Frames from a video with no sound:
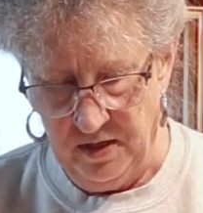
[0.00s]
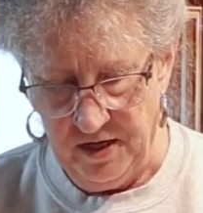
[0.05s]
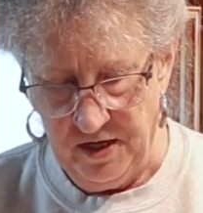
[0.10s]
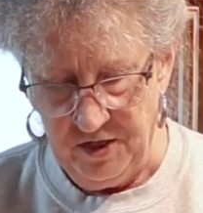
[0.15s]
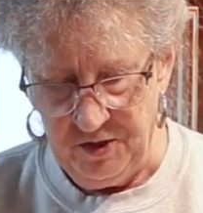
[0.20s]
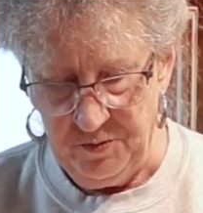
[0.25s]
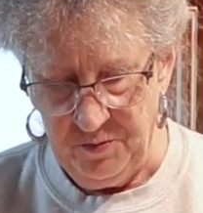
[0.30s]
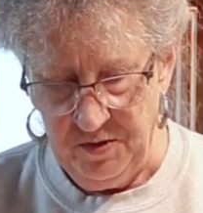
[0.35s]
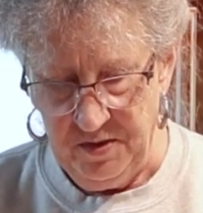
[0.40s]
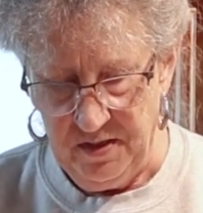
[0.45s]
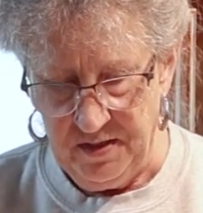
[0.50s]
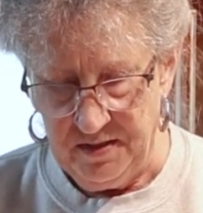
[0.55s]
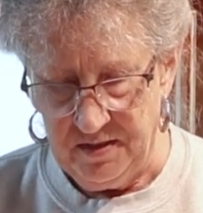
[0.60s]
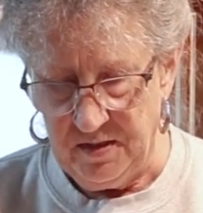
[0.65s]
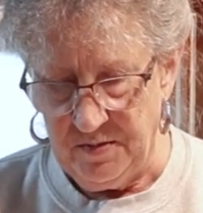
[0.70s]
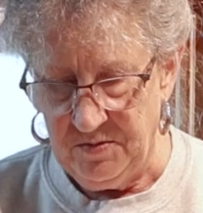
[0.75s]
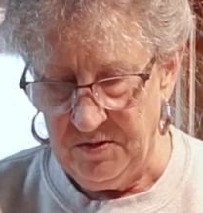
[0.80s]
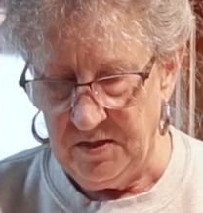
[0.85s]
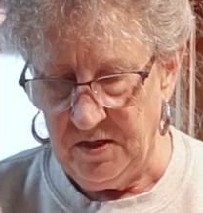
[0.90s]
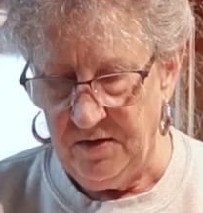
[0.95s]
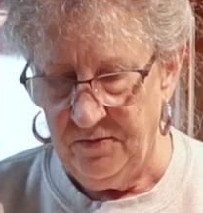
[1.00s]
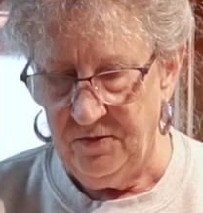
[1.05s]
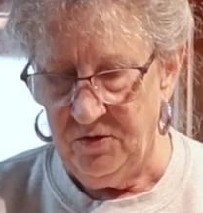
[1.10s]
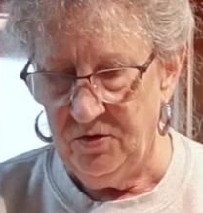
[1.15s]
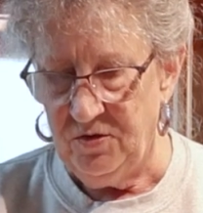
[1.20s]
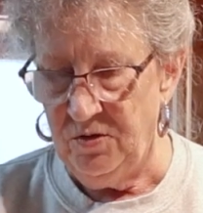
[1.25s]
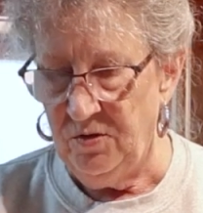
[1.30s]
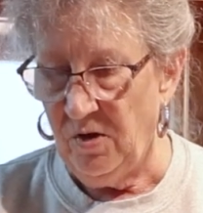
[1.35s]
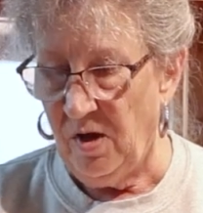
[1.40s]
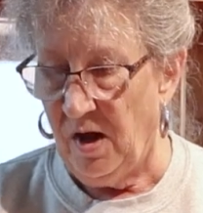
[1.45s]
Husband gets upset if
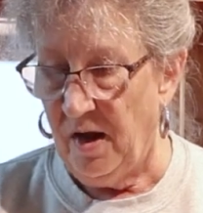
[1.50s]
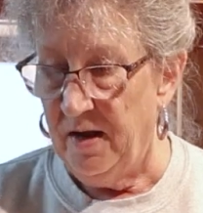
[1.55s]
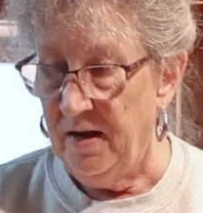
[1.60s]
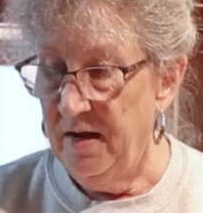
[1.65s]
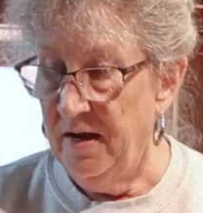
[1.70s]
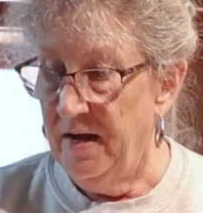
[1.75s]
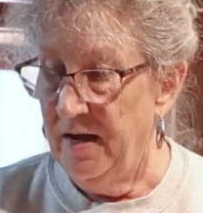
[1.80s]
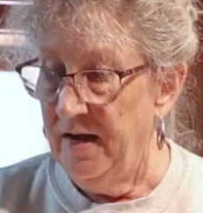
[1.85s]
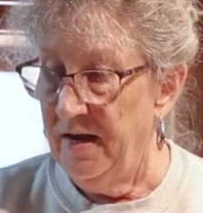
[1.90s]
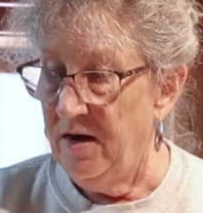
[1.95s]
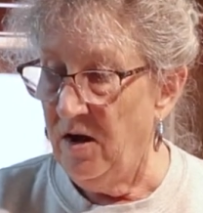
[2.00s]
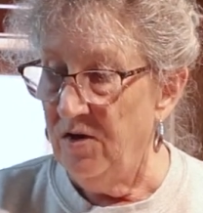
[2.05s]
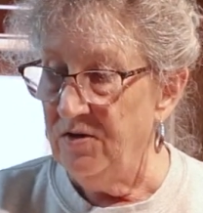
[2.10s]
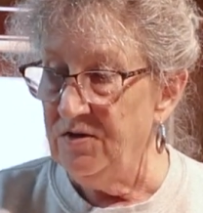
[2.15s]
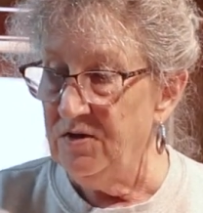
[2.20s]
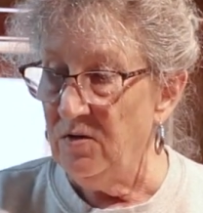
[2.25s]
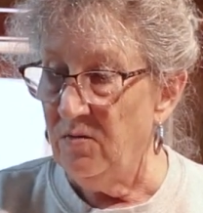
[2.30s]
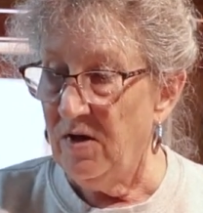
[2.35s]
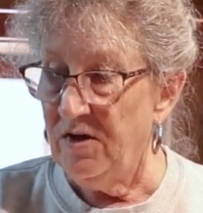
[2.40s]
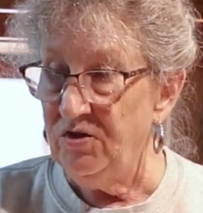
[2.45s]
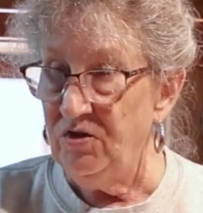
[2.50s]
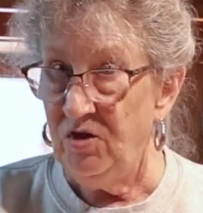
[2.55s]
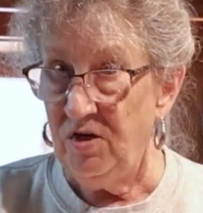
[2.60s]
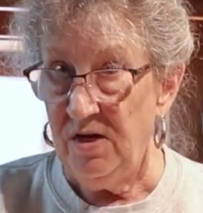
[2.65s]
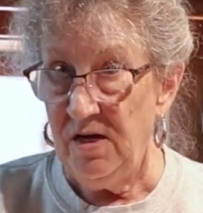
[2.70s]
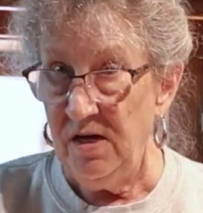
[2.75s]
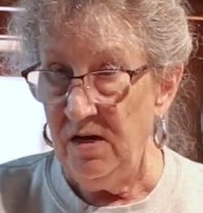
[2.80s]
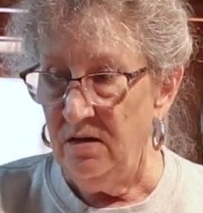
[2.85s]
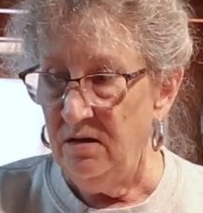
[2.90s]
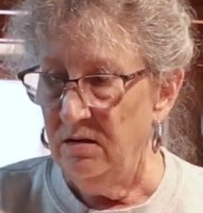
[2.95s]
they're too hot. And also I
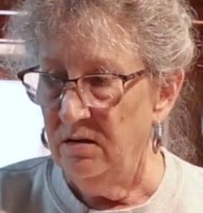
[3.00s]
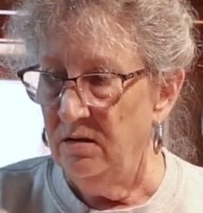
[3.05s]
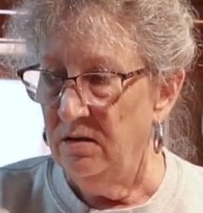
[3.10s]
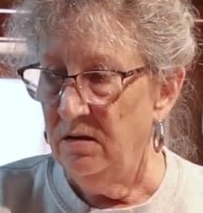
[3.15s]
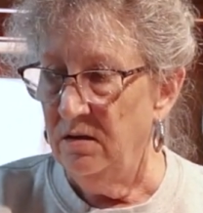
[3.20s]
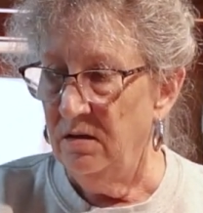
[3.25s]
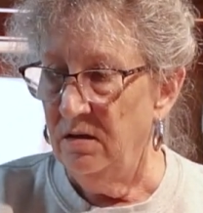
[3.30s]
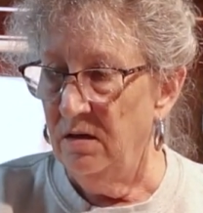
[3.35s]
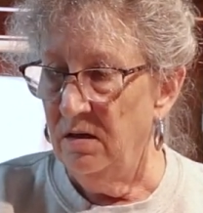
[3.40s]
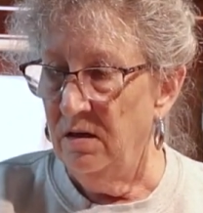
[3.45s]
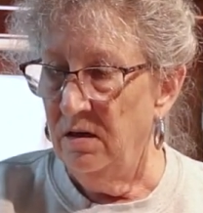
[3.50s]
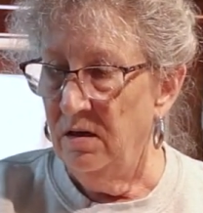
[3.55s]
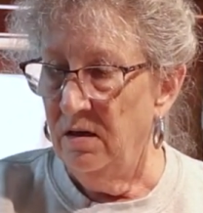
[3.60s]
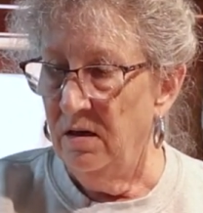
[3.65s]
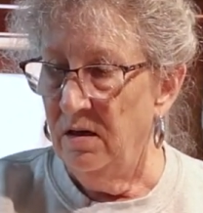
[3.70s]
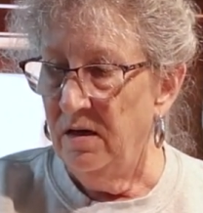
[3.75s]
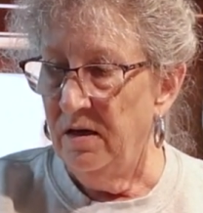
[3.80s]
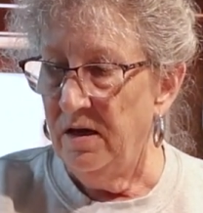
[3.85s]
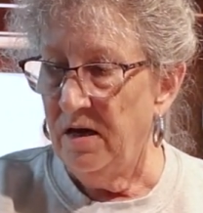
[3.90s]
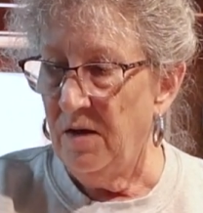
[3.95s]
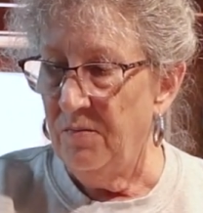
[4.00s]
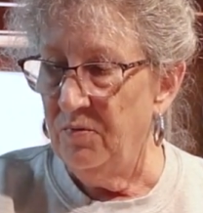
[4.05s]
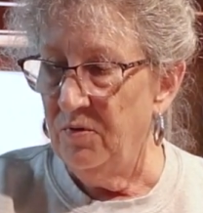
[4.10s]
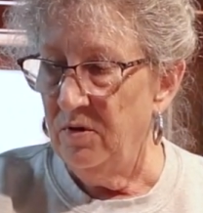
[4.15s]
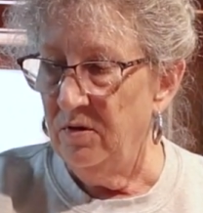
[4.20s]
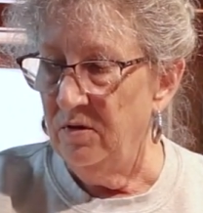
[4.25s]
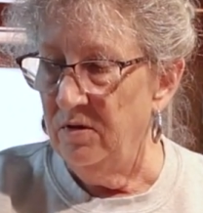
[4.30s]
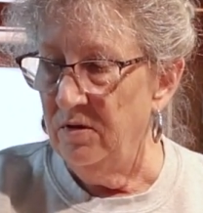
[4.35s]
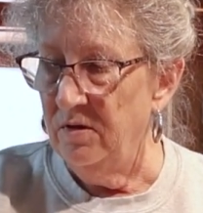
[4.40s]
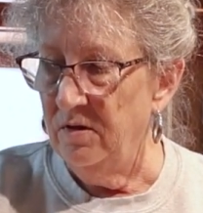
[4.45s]
cheat and I
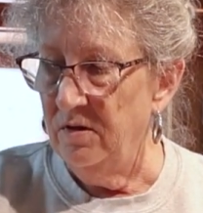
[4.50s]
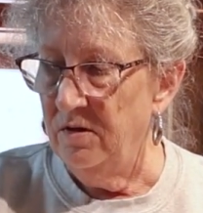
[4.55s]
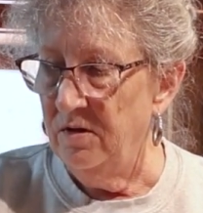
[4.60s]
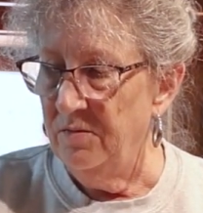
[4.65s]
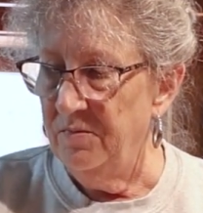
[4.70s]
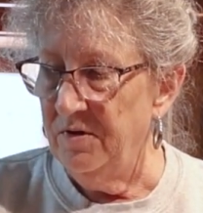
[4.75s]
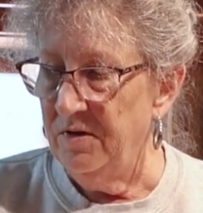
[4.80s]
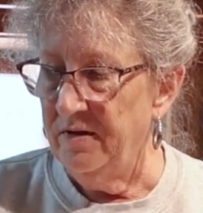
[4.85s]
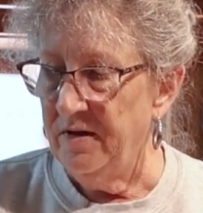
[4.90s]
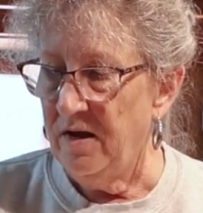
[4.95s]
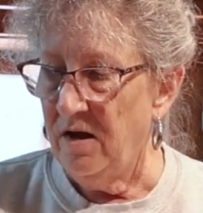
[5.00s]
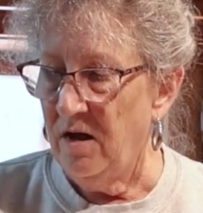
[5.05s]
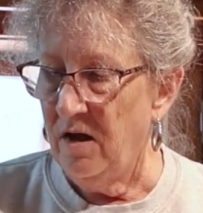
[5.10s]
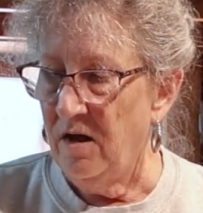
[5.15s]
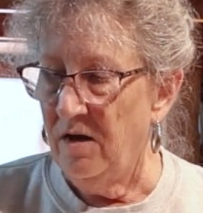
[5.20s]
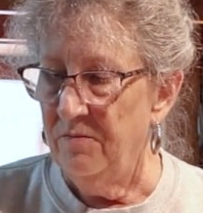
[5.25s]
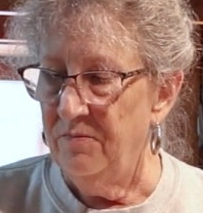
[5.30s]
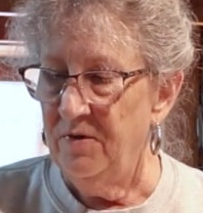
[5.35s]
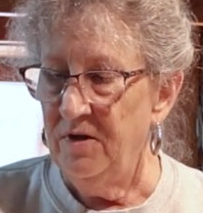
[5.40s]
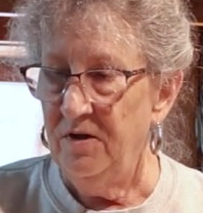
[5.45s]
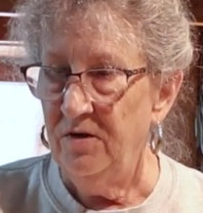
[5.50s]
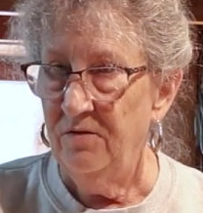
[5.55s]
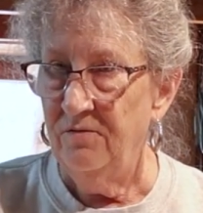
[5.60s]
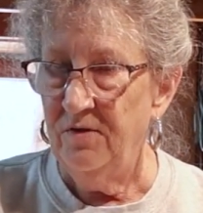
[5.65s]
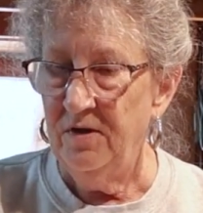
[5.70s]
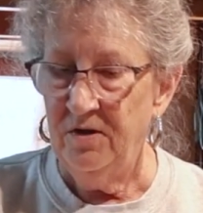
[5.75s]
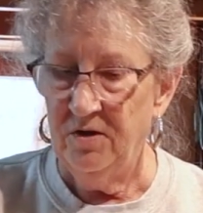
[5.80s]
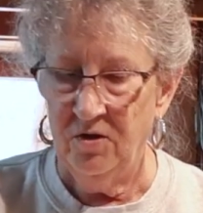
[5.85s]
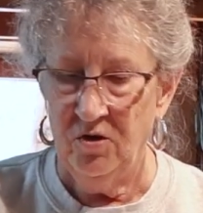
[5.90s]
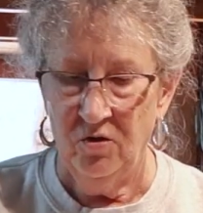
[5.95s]
put a little bit of that jalapeno
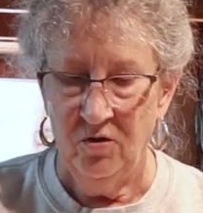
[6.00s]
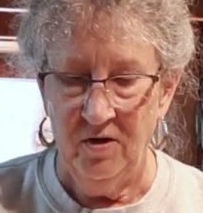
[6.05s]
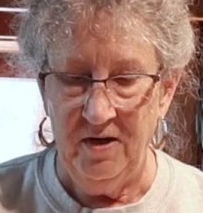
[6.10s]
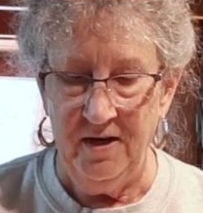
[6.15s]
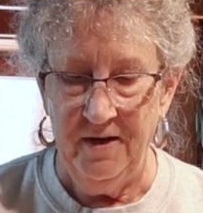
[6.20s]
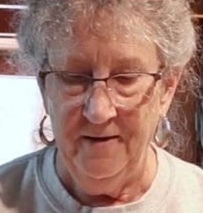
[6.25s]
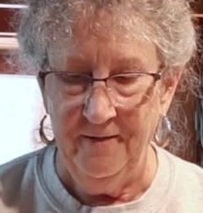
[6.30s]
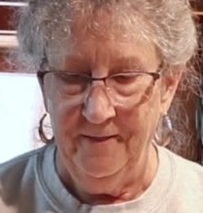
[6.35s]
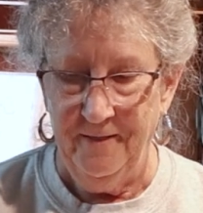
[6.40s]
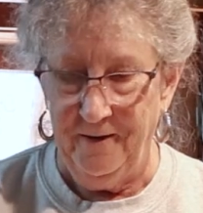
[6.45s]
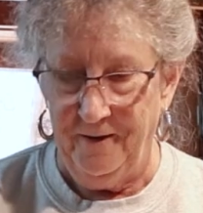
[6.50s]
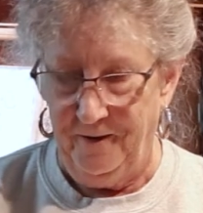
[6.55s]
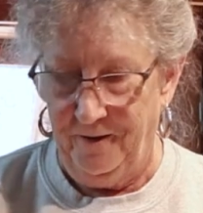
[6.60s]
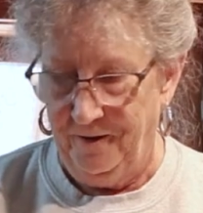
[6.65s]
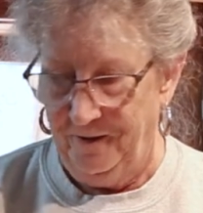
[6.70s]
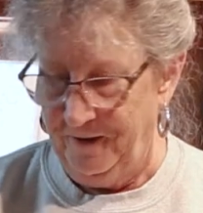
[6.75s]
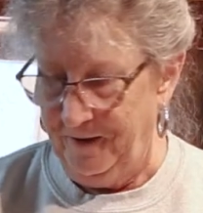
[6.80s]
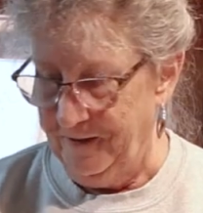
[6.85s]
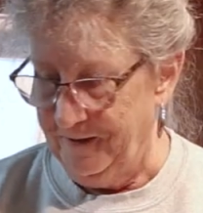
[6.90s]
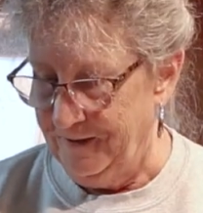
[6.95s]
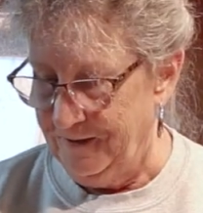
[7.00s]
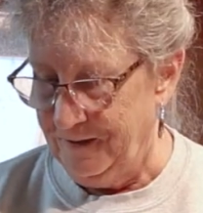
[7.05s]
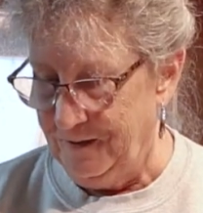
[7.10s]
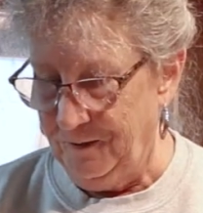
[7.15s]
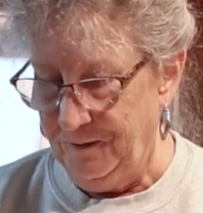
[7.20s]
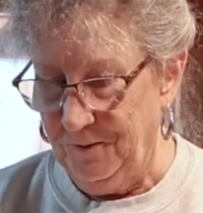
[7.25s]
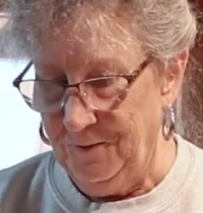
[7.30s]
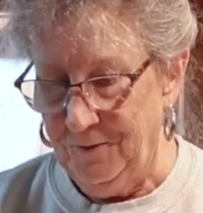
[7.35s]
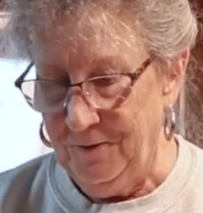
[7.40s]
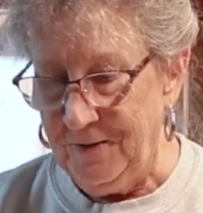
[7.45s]
vinegar in there. You
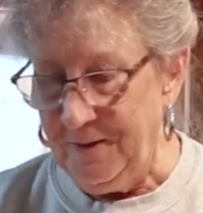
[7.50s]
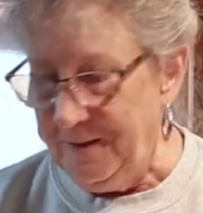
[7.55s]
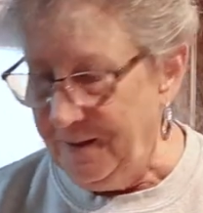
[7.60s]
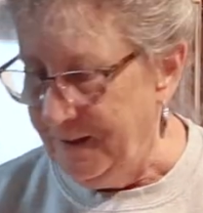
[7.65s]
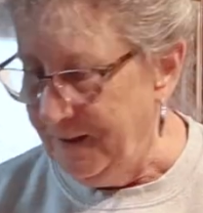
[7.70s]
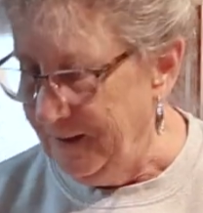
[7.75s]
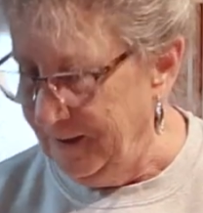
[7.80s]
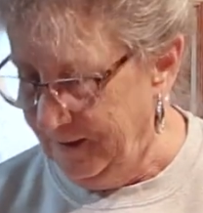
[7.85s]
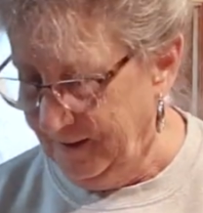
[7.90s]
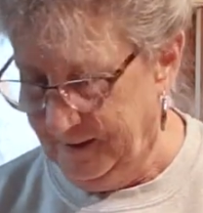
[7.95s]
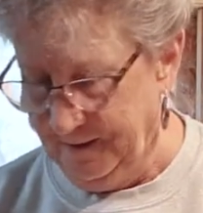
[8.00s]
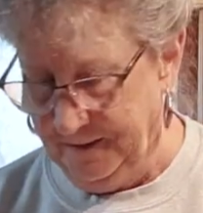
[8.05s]
three.